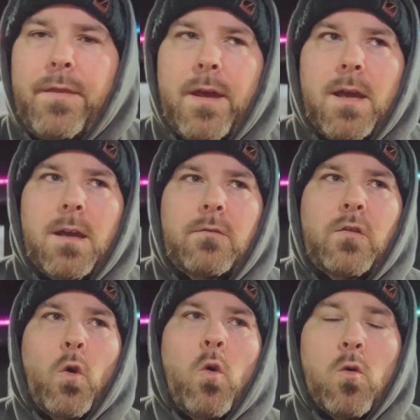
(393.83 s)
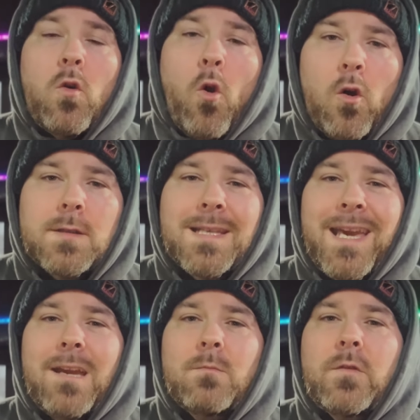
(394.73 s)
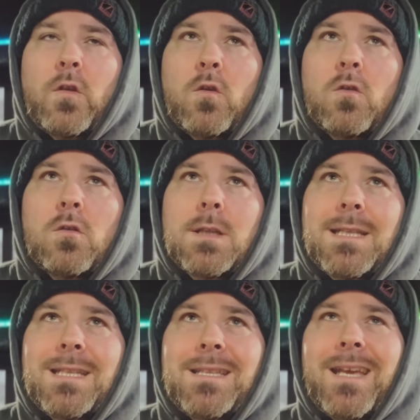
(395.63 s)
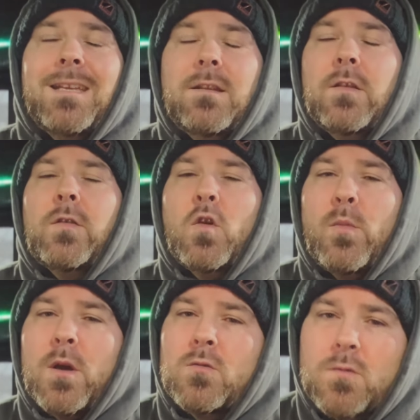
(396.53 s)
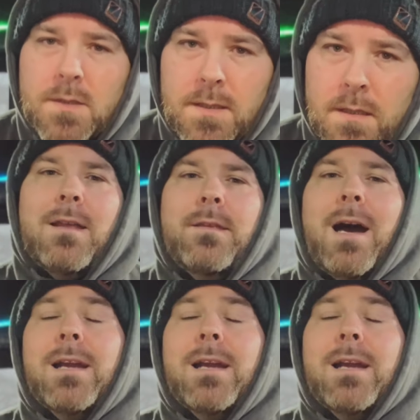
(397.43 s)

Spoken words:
The total cost came to £92. That